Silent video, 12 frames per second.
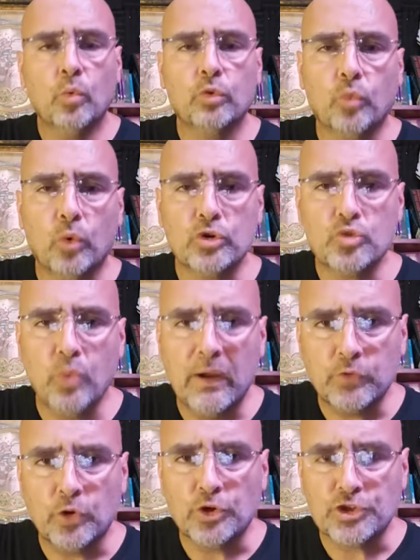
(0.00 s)
So what you
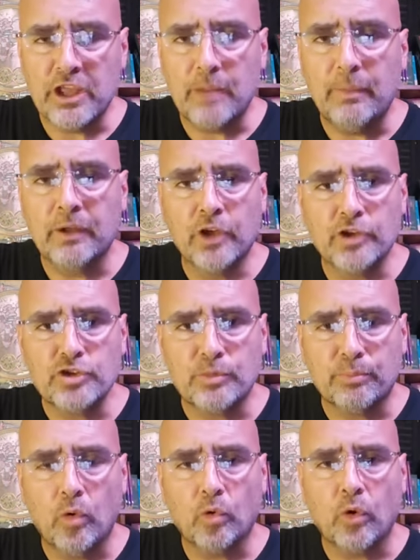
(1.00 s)
have to understand about dungeon
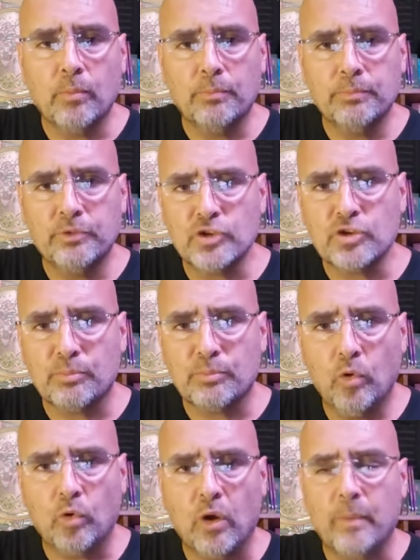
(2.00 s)

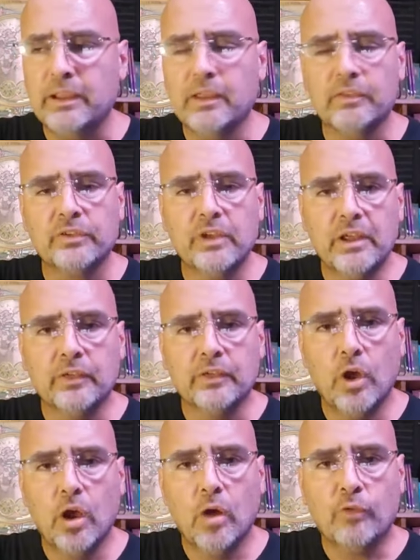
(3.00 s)
programming is
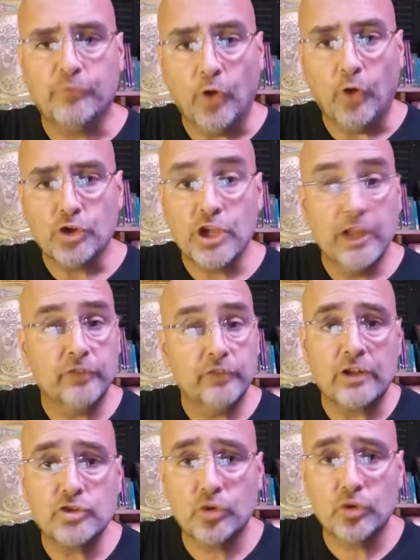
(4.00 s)
first, it's
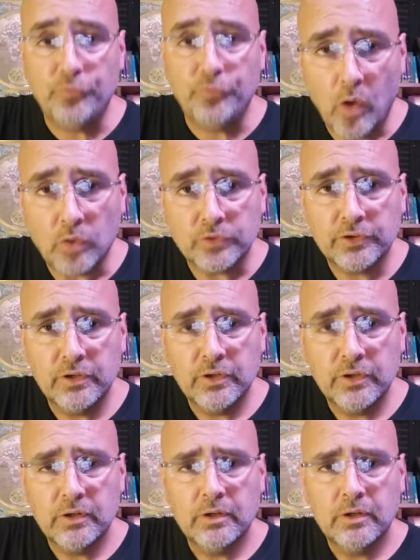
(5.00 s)
not your fault.
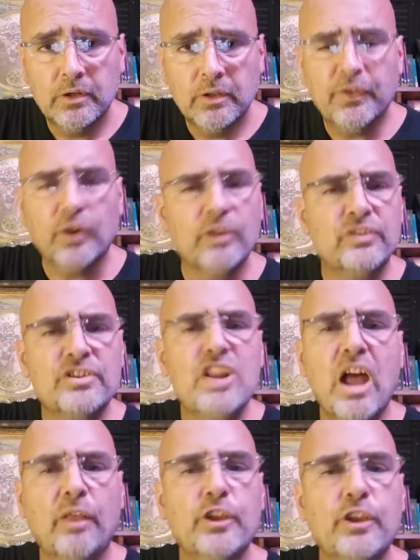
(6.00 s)
There is
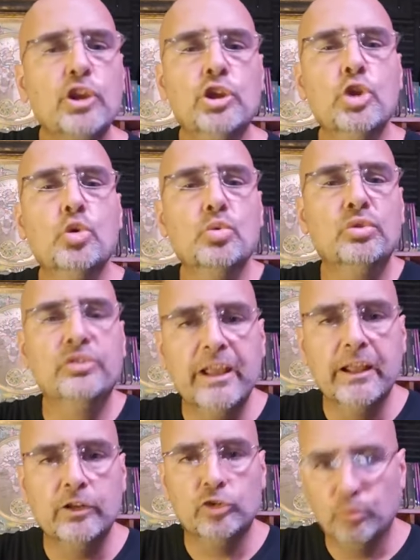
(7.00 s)
nothing you
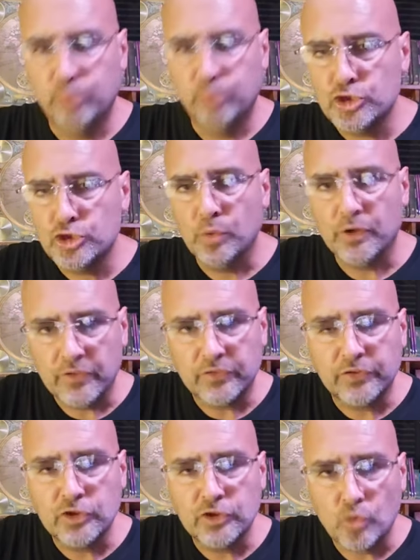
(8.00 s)
did to put you in the
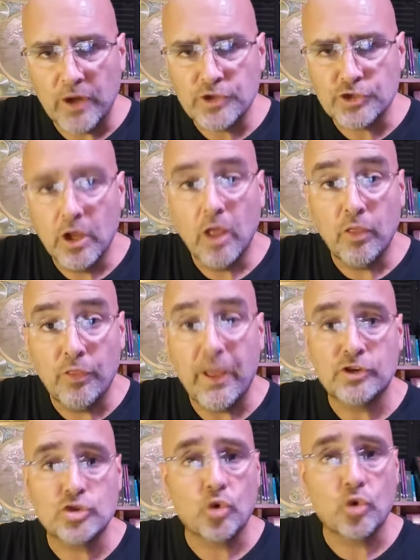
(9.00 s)
situation
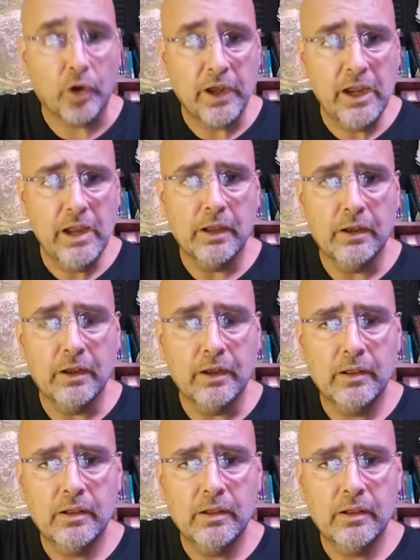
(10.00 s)
that you're in.